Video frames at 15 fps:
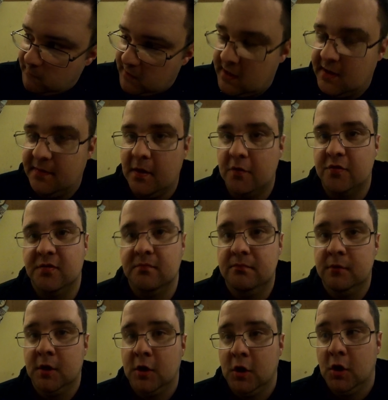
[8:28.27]
Click those,
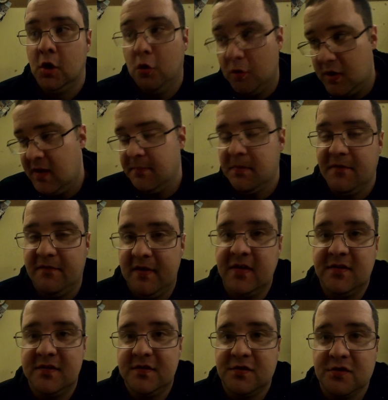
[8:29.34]
or click my
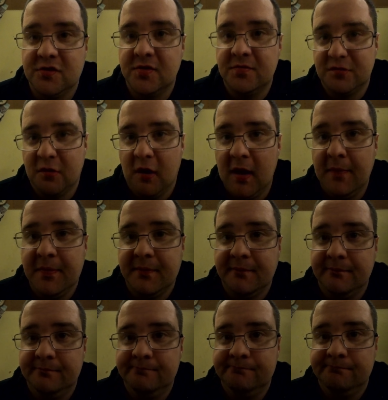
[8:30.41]
face to subscribe.
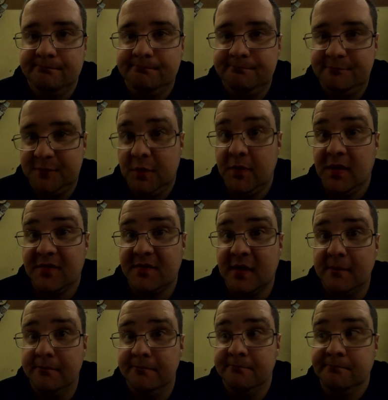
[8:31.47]
Till next
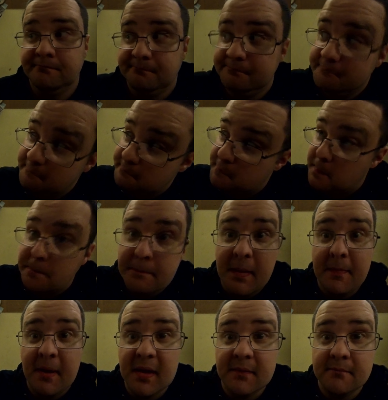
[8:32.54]
time,
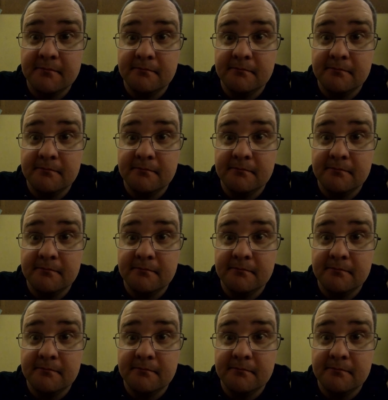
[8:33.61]
bye-bye.